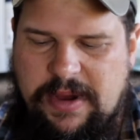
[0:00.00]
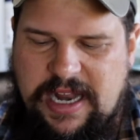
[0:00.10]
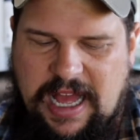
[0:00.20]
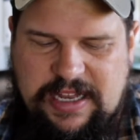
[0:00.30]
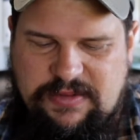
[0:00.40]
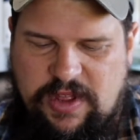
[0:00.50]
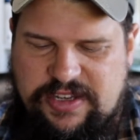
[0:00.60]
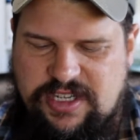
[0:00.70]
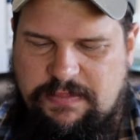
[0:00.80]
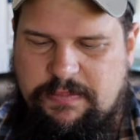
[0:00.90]
But
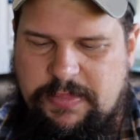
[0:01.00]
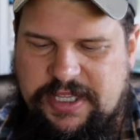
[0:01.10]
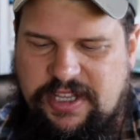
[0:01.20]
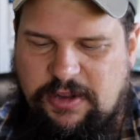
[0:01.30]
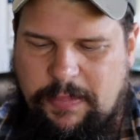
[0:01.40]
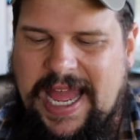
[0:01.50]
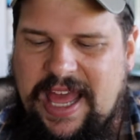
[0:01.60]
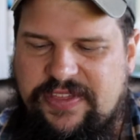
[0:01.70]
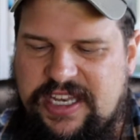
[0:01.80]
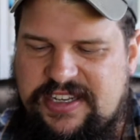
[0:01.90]
there's a
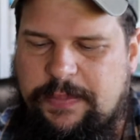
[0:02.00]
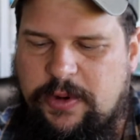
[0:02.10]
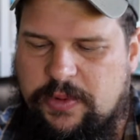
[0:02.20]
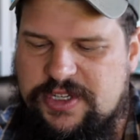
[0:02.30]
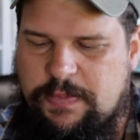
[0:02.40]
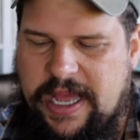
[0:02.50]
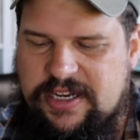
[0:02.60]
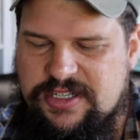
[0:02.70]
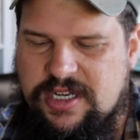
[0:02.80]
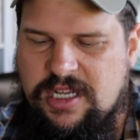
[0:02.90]
path that deeply
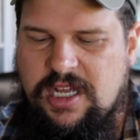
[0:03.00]
respects